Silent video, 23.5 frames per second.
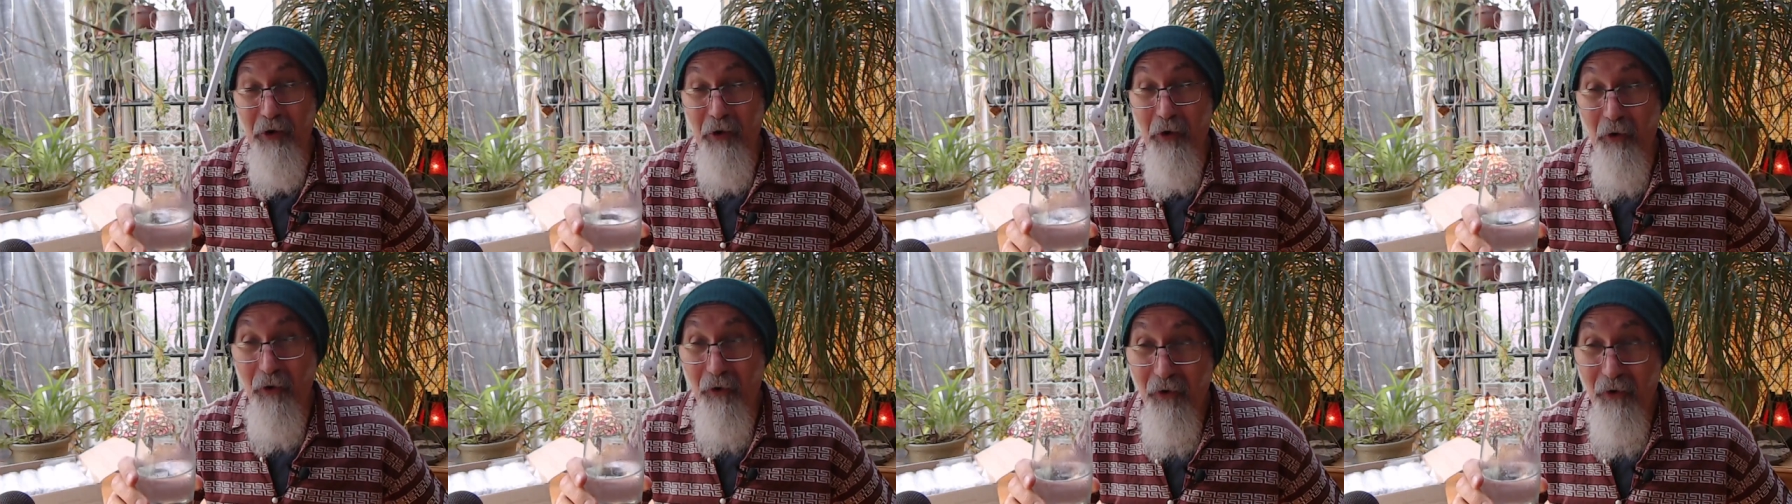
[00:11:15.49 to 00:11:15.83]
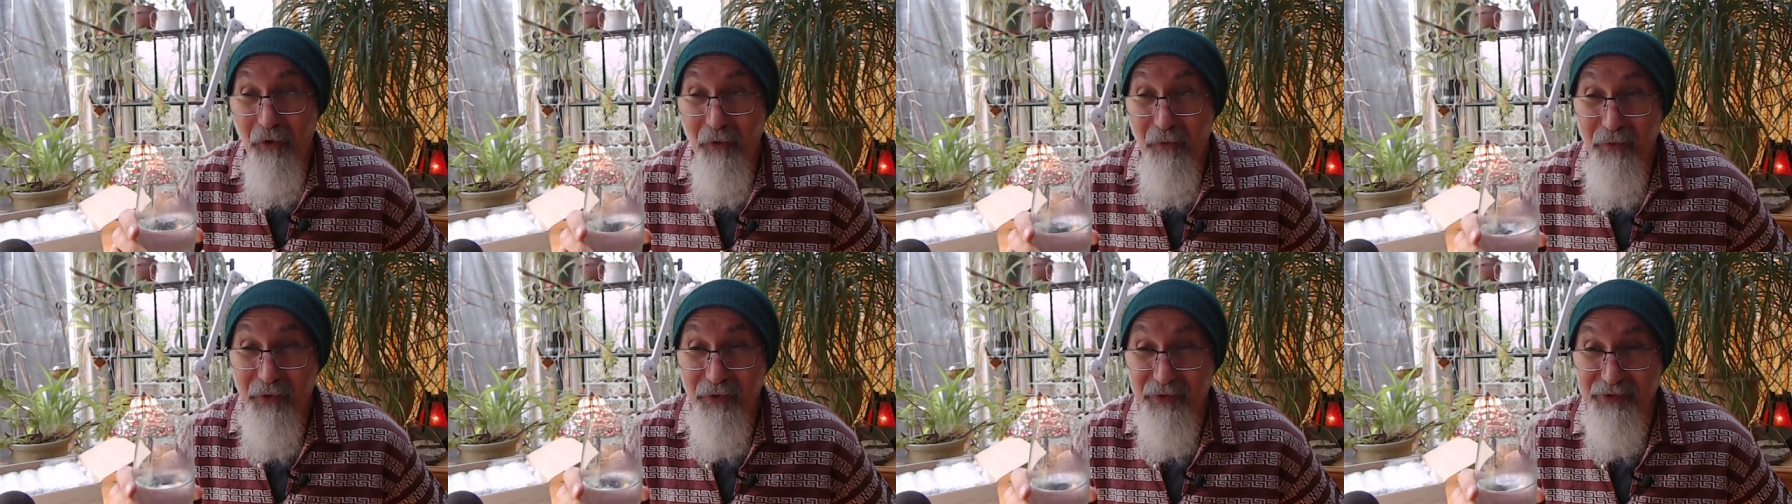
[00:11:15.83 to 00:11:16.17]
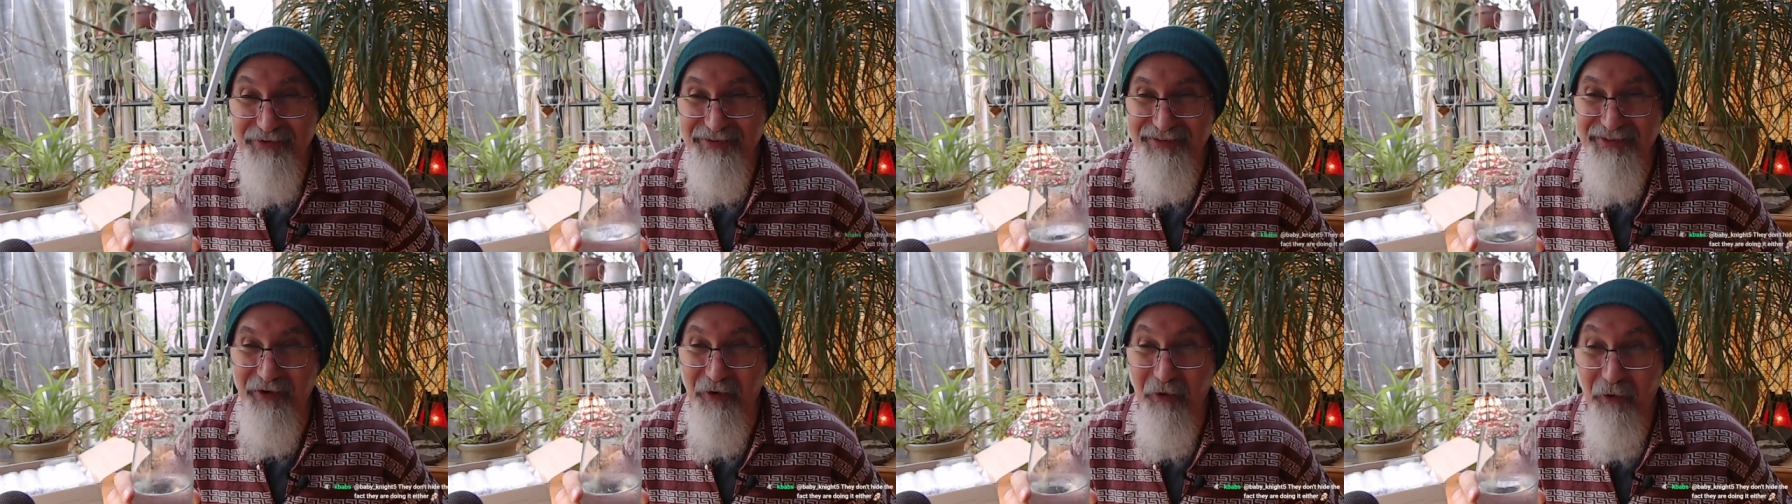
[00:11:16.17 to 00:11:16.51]

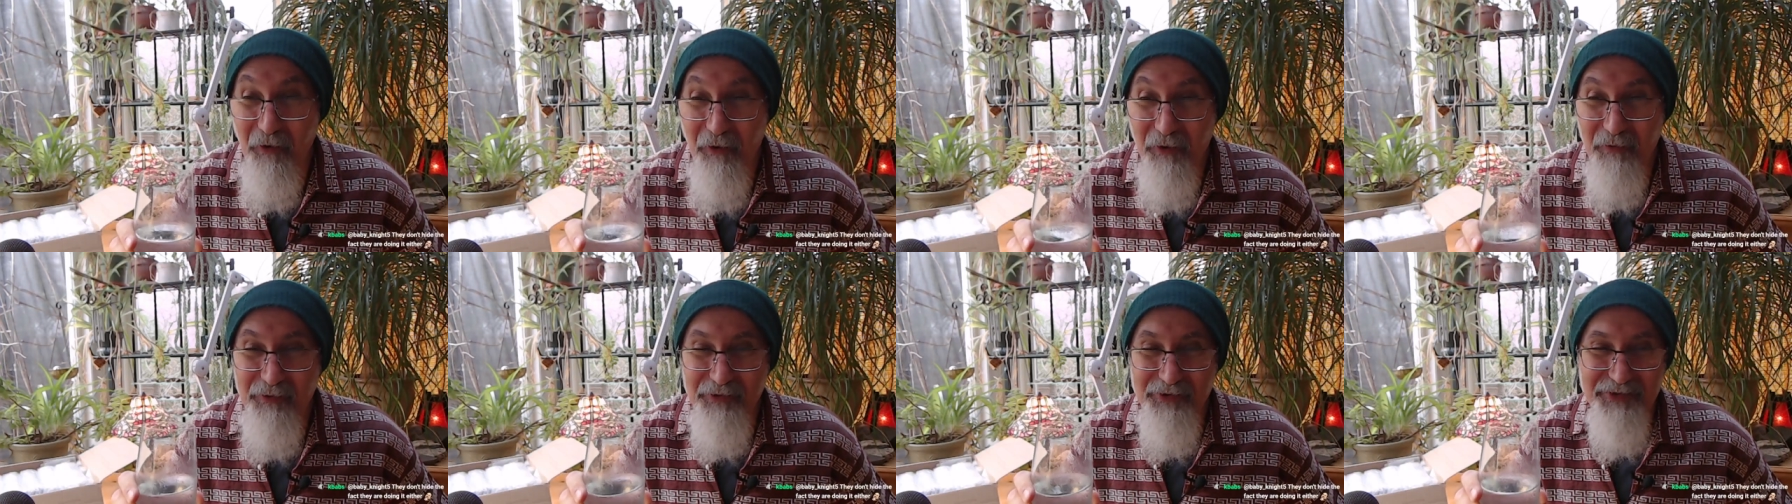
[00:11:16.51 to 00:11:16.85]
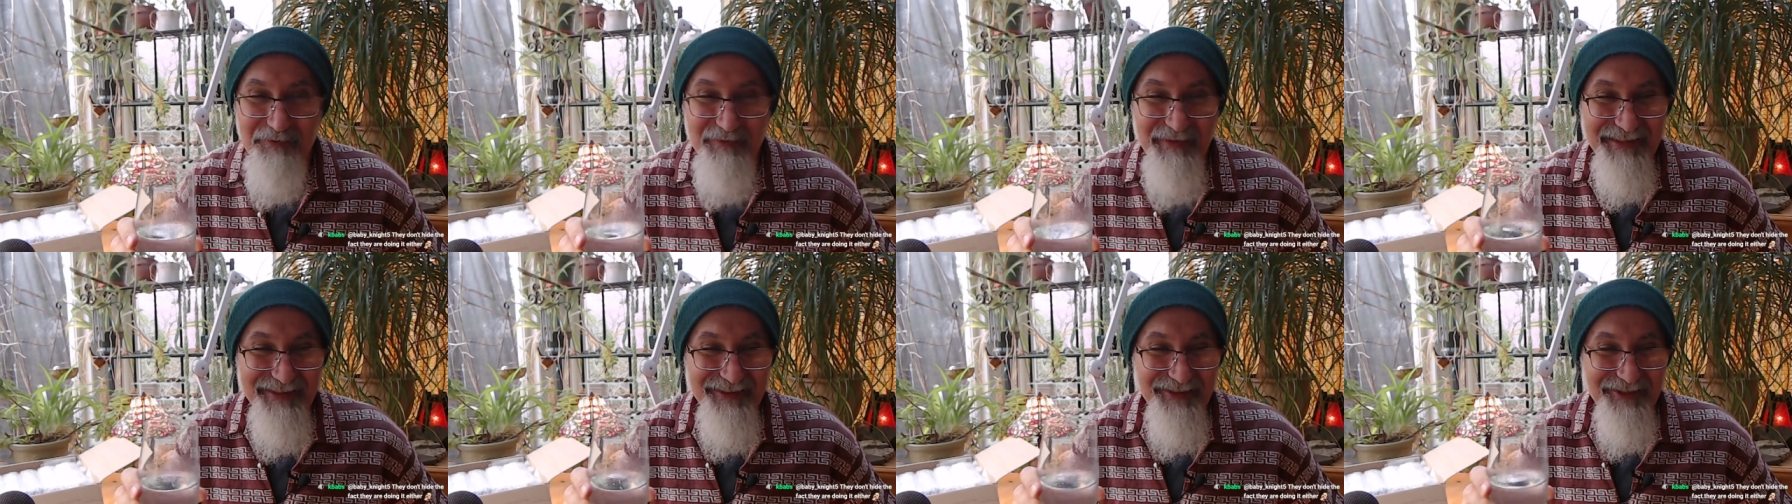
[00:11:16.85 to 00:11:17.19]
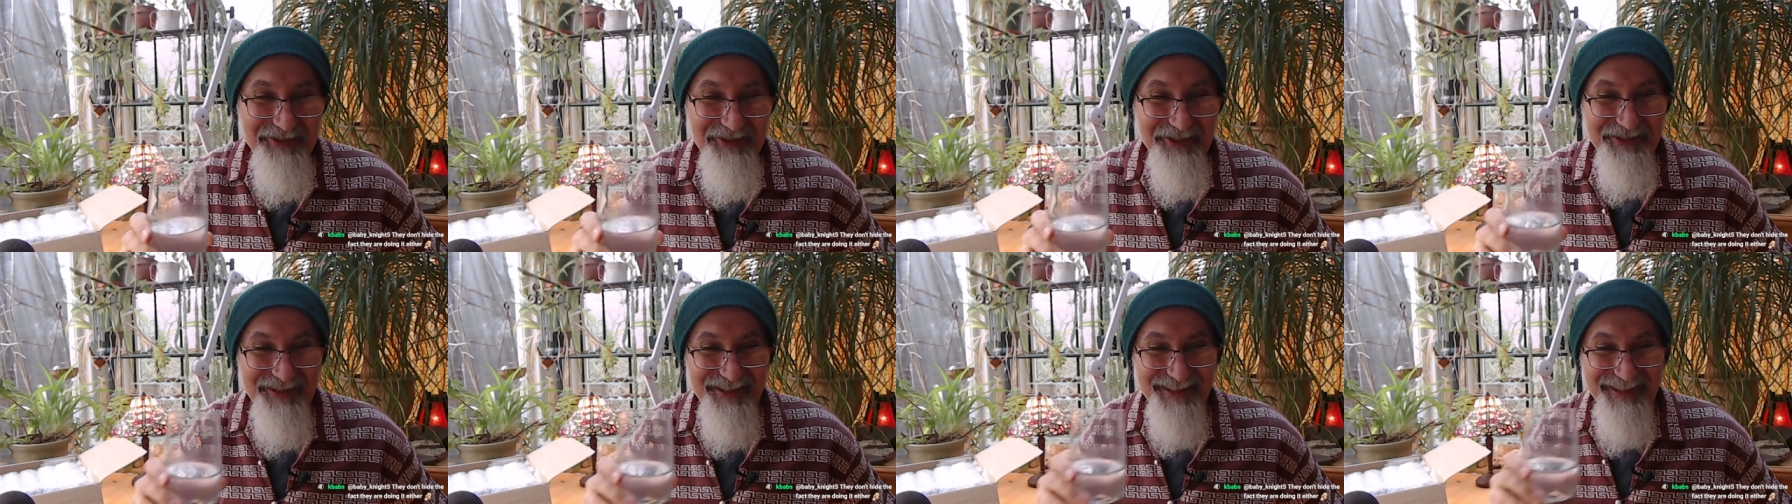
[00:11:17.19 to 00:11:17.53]
almost almost beat
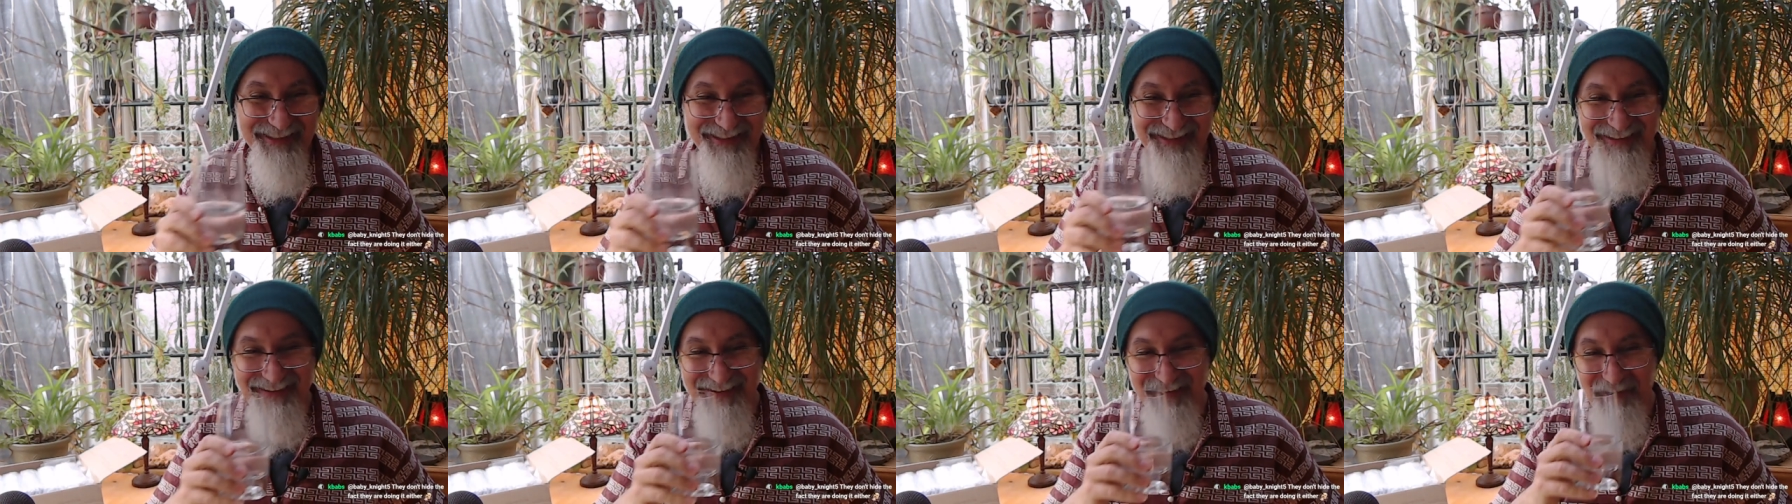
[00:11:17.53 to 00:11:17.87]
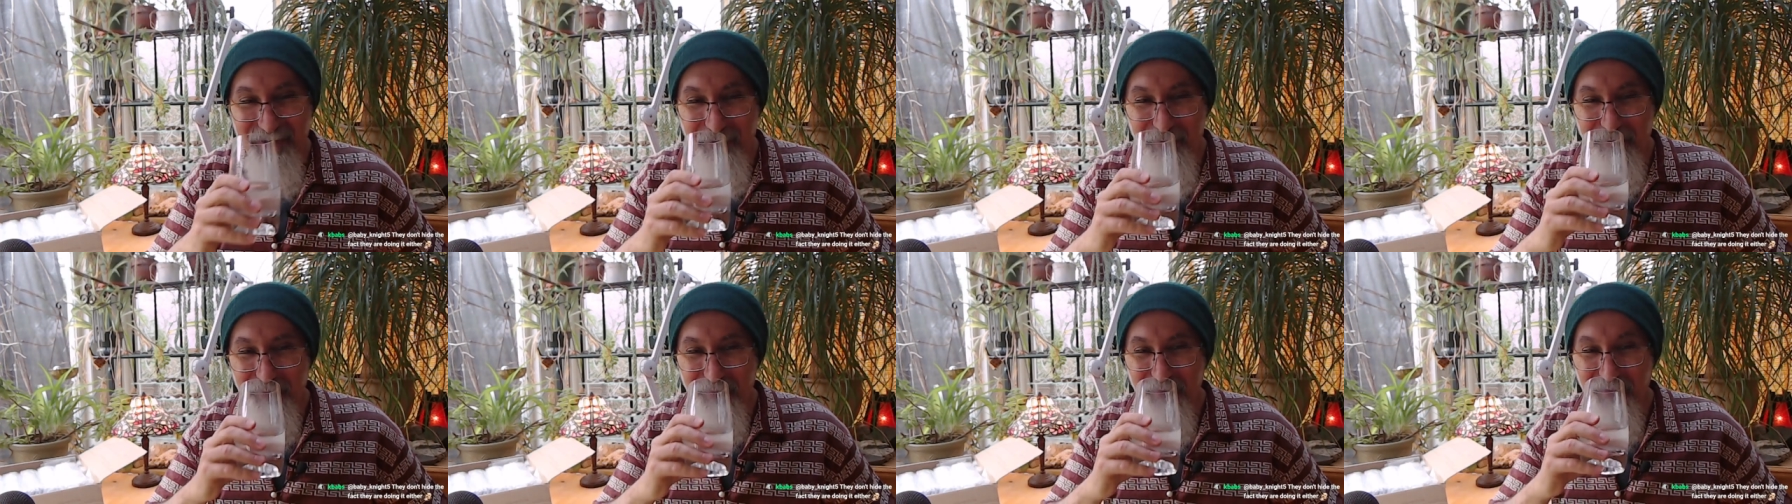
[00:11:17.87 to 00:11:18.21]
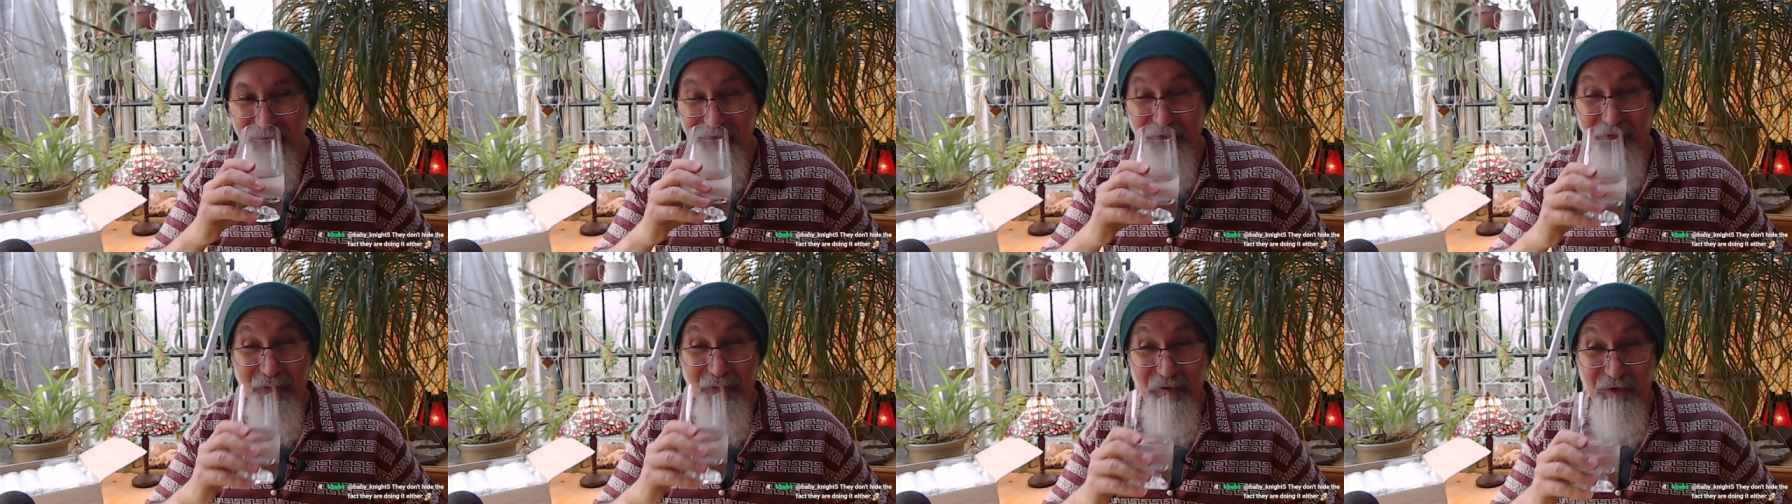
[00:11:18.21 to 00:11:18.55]
Argentina
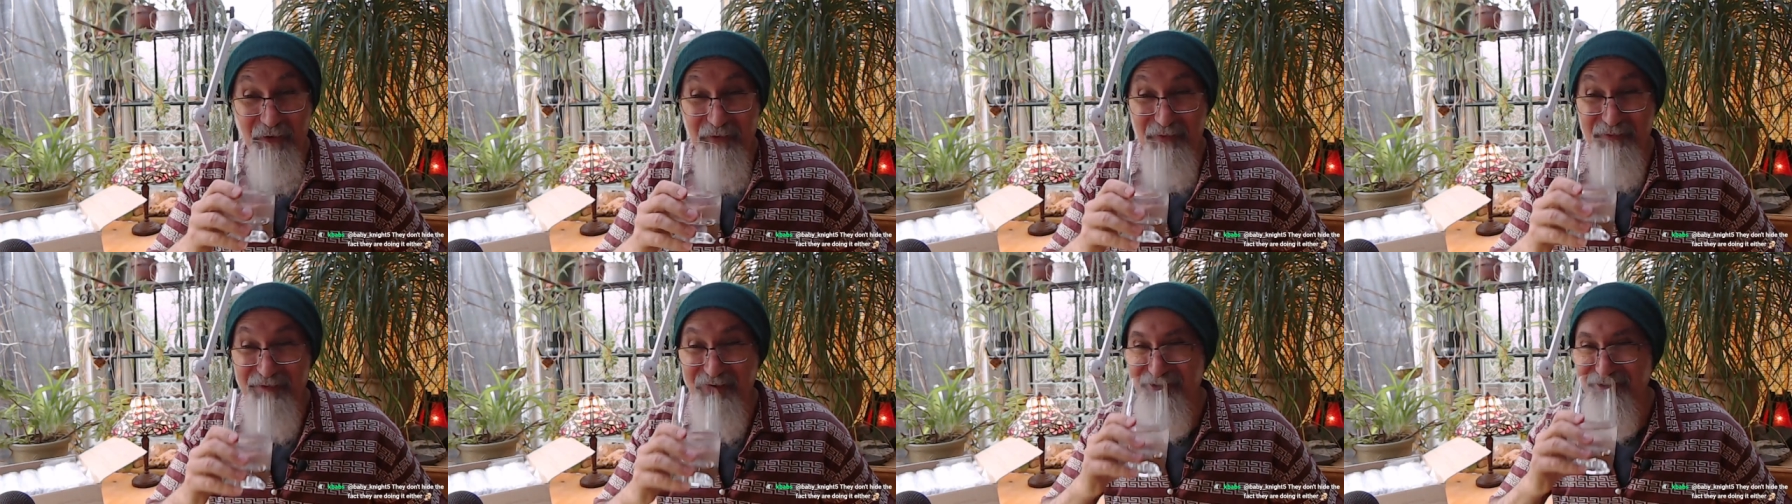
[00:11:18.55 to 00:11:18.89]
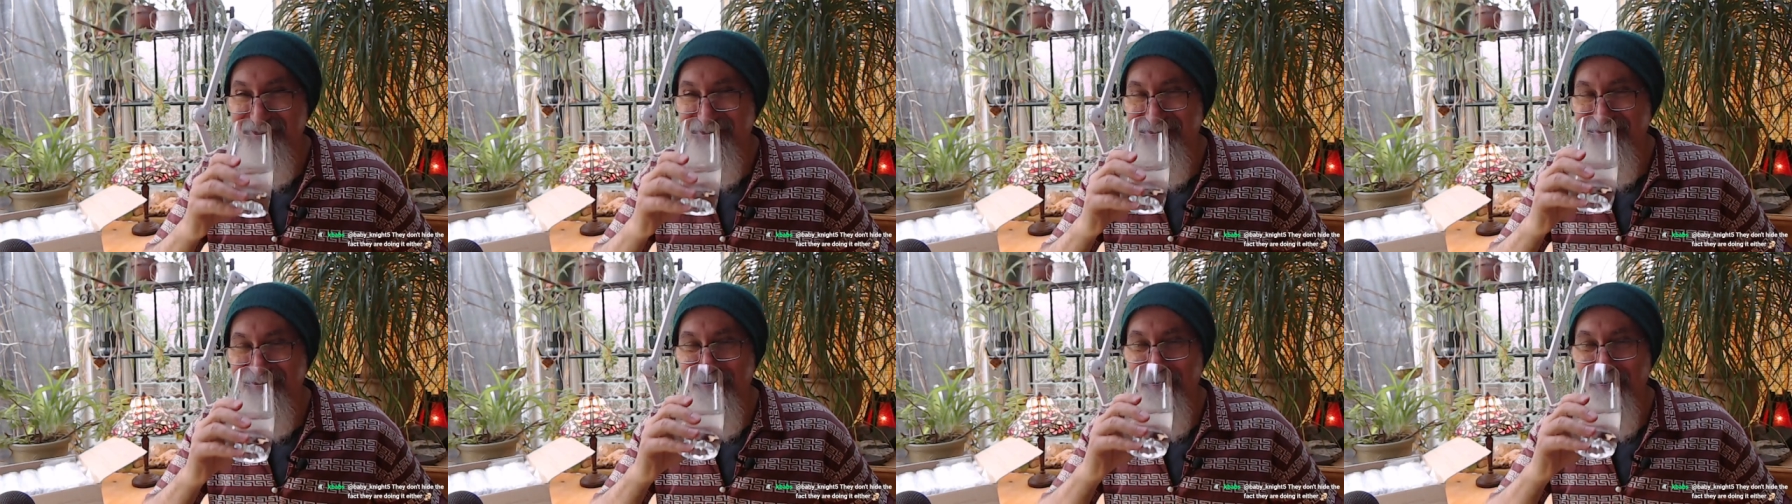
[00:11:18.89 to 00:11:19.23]
almost